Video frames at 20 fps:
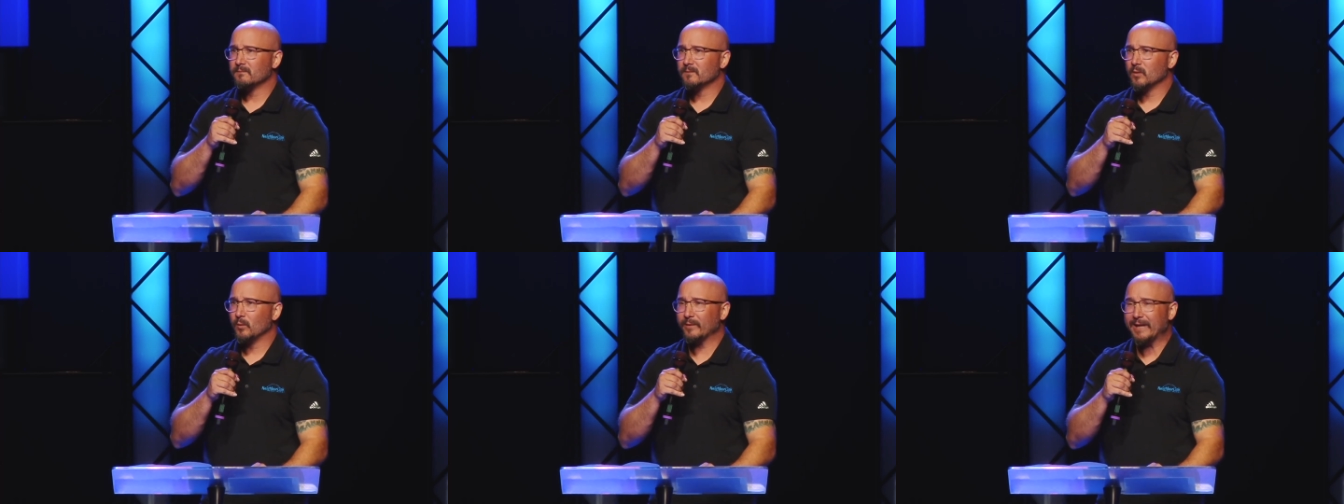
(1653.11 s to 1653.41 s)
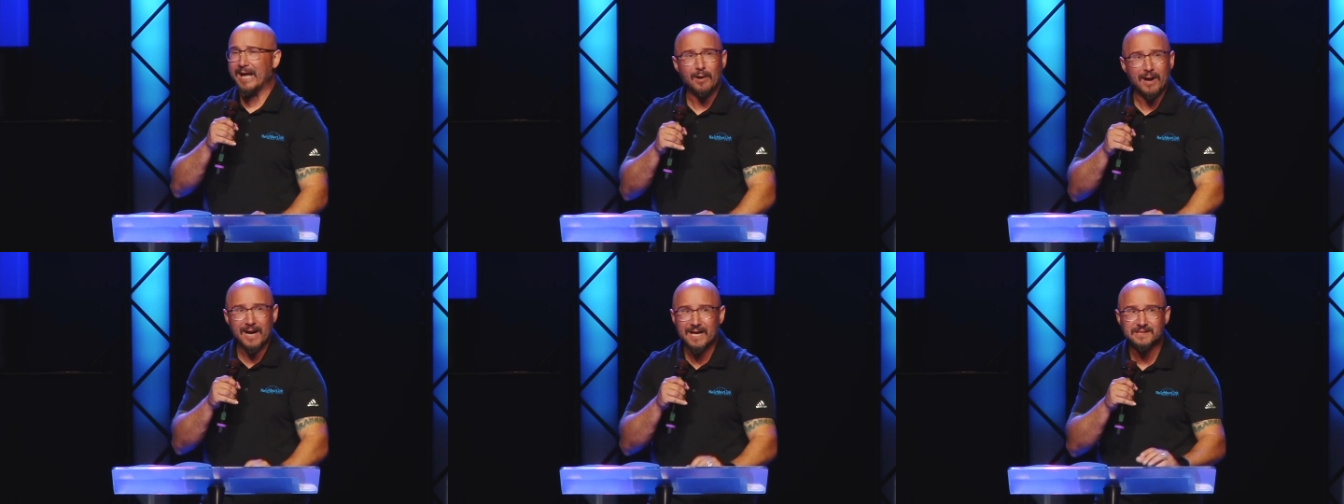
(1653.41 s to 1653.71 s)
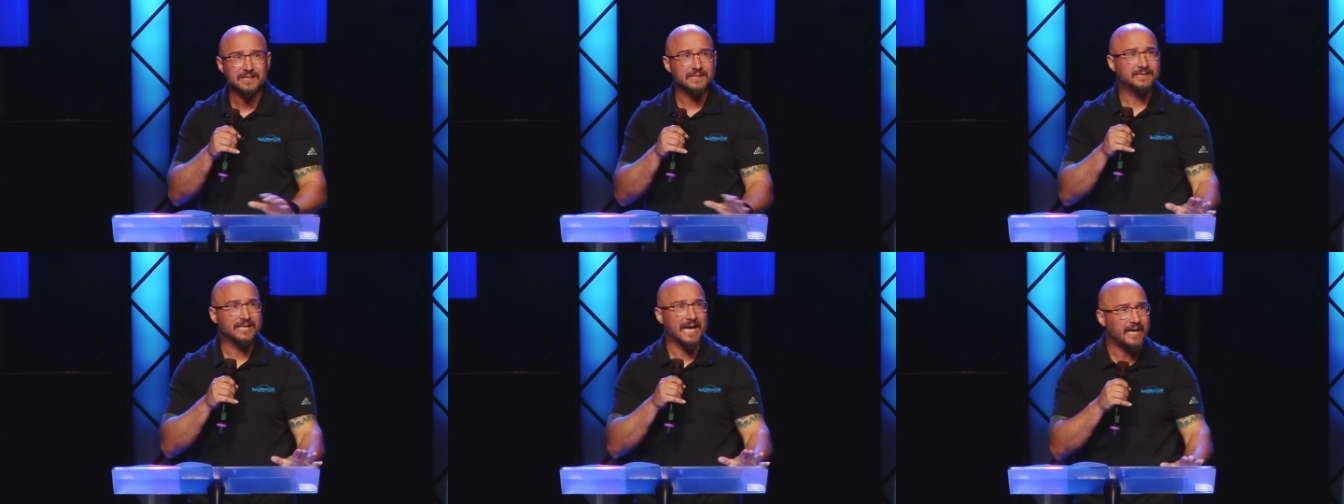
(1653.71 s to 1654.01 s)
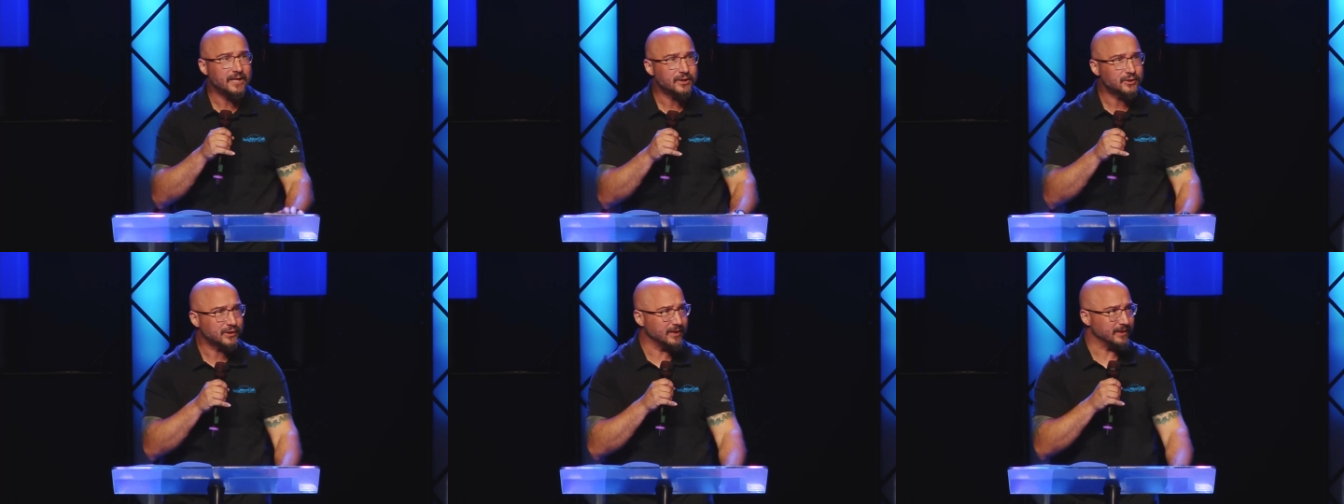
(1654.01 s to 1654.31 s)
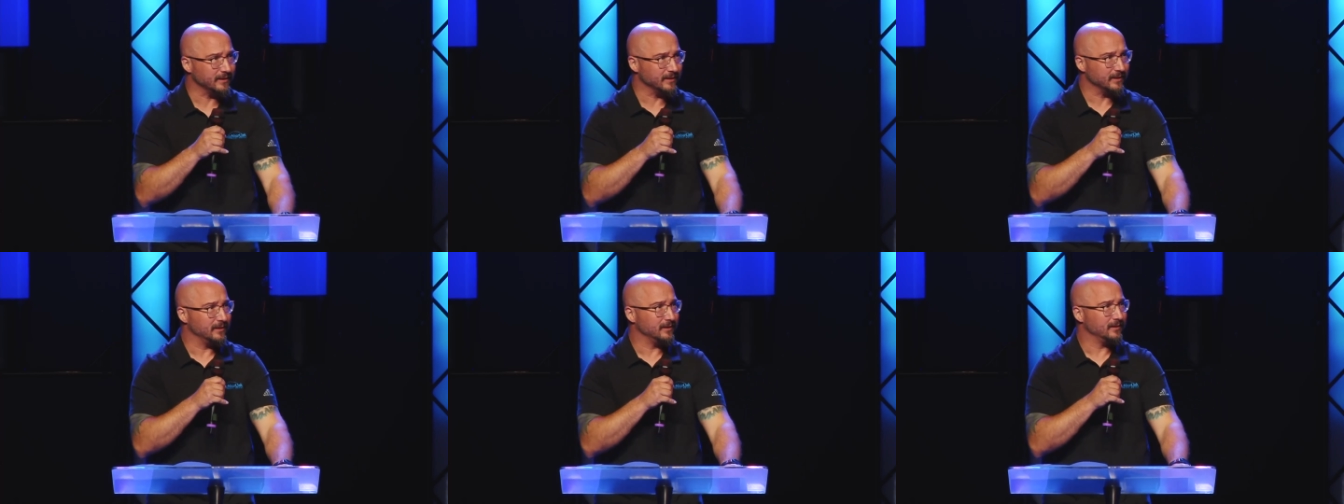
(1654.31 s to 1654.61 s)
without
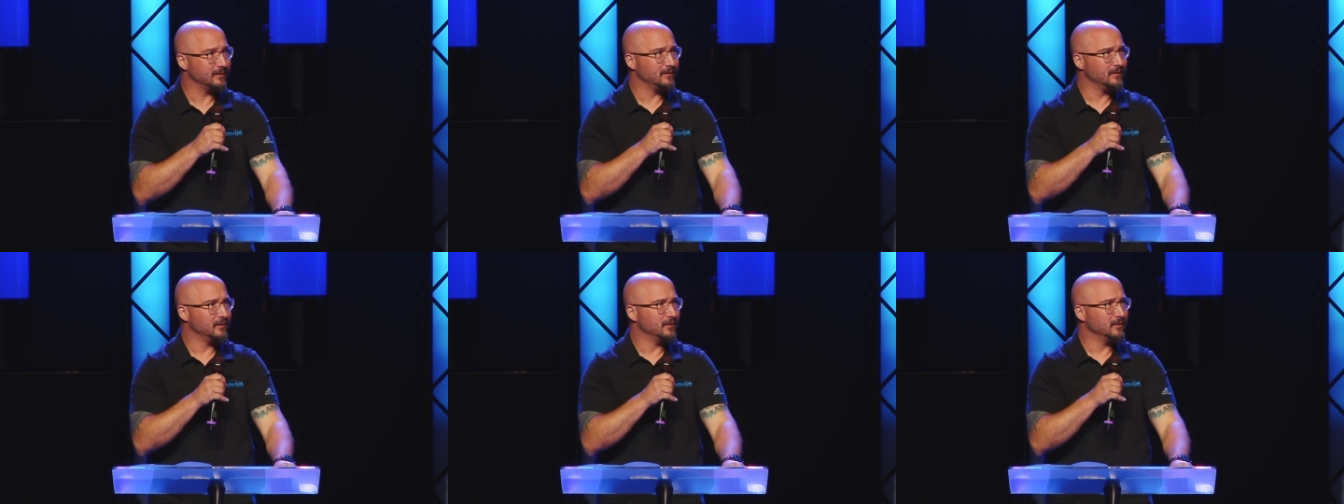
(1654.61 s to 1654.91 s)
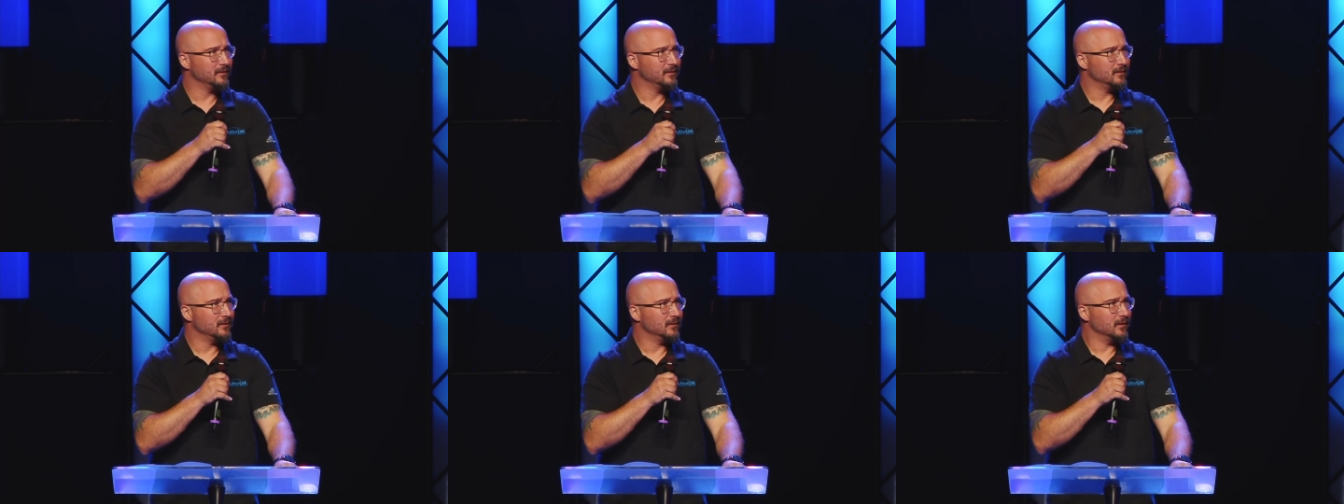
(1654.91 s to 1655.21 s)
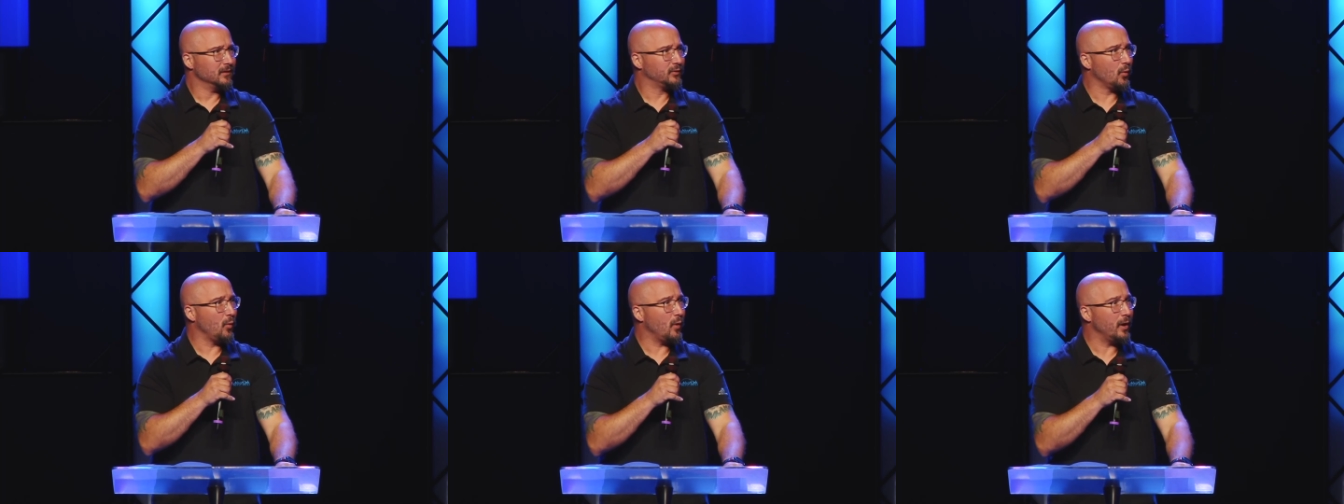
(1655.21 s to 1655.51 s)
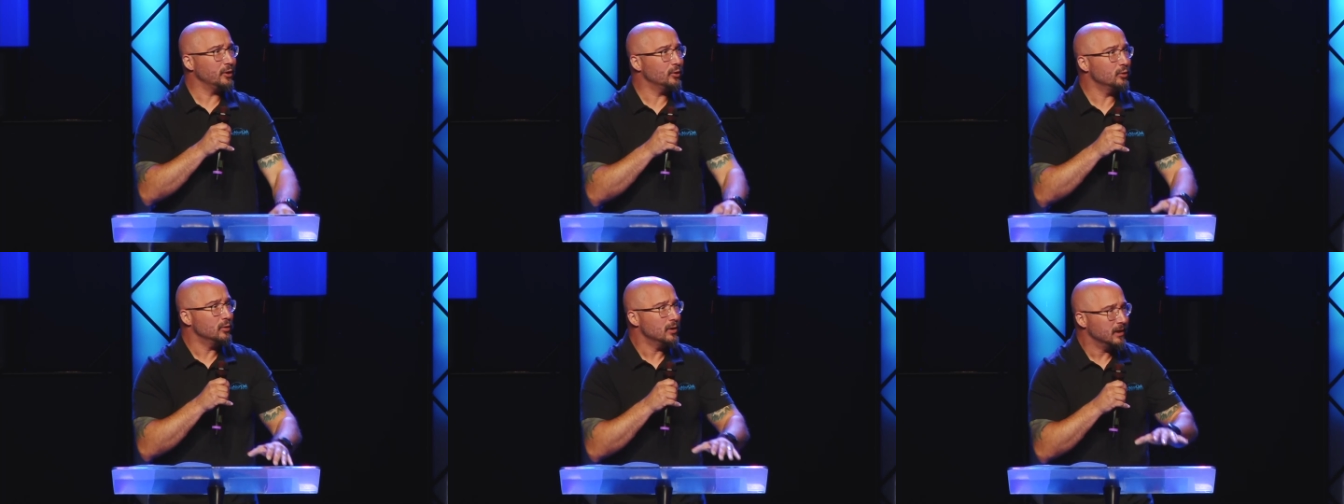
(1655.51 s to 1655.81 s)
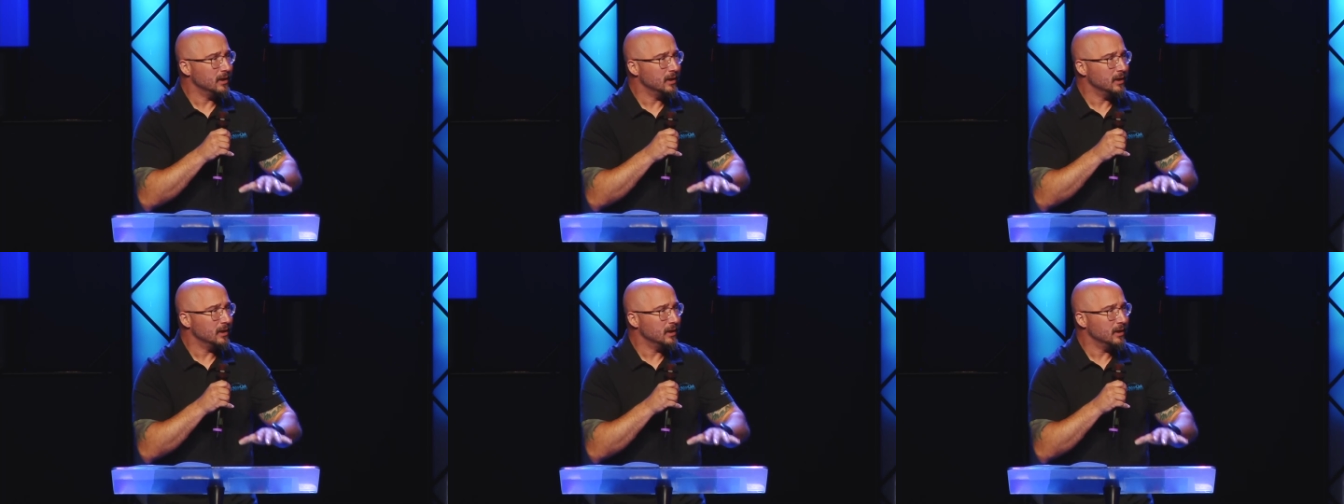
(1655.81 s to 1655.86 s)
hesitation the one who